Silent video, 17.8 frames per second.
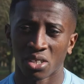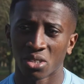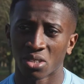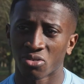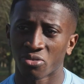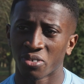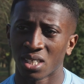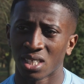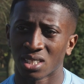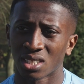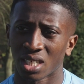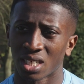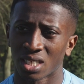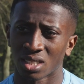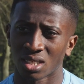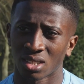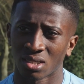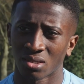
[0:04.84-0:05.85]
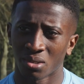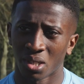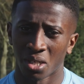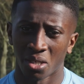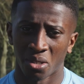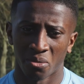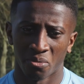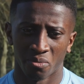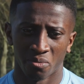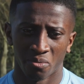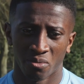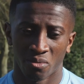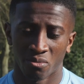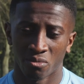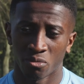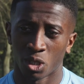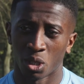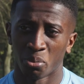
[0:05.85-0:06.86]
good, really intense.
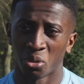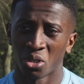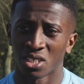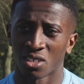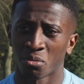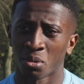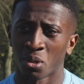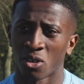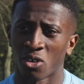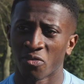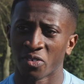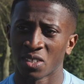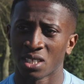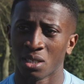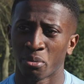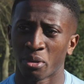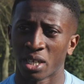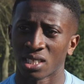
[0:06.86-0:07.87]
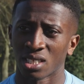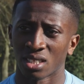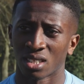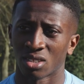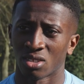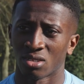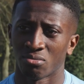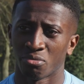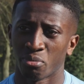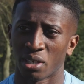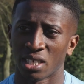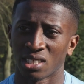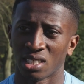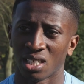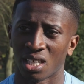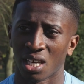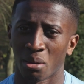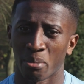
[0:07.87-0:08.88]
The boys have been obviously buzzing to
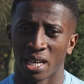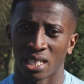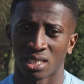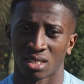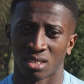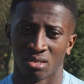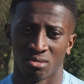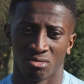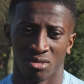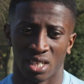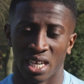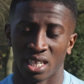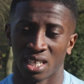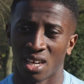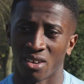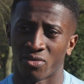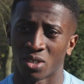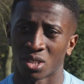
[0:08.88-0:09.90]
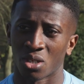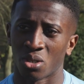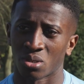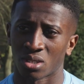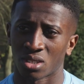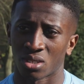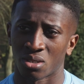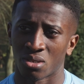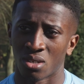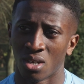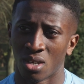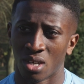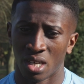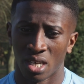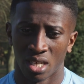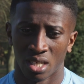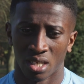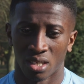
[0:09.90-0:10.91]
basically get back to like, getting results. So
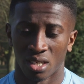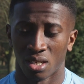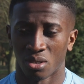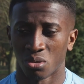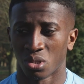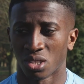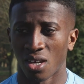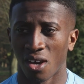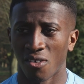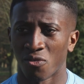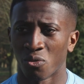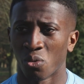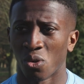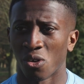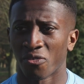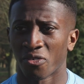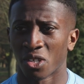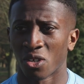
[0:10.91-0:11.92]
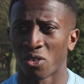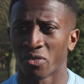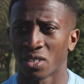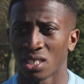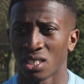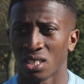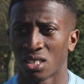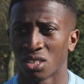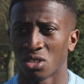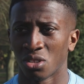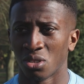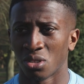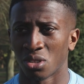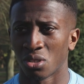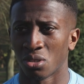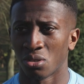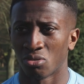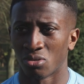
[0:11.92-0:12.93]
yeah, we'll start from Watford, obviously the
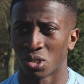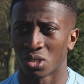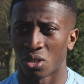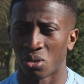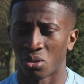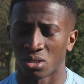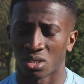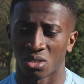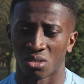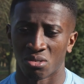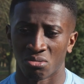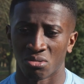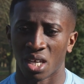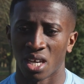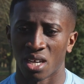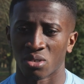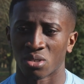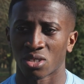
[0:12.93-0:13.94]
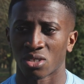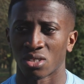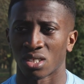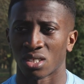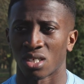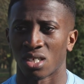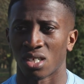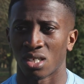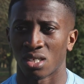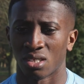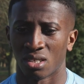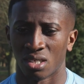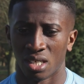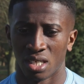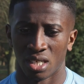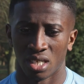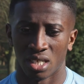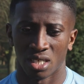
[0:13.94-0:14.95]
2-2 result. So yeah, it was a good start.
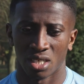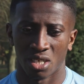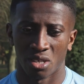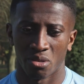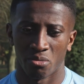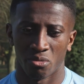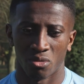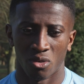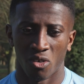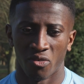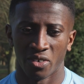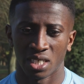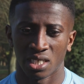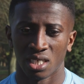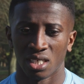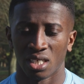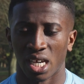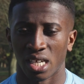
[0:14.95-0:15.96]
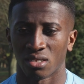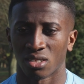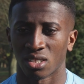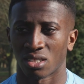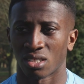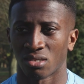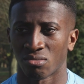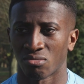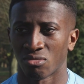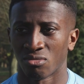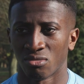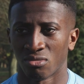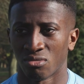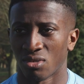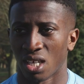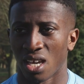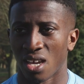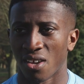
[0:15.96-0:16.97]
And obviously like just,
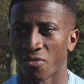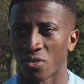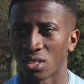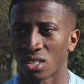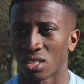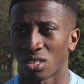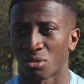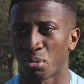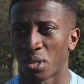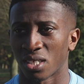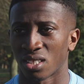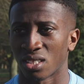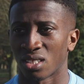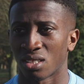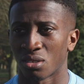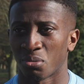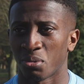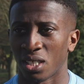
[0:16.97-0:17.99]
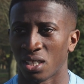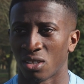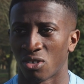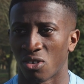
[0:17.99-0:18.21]
yeah, everyone's just buzzing to be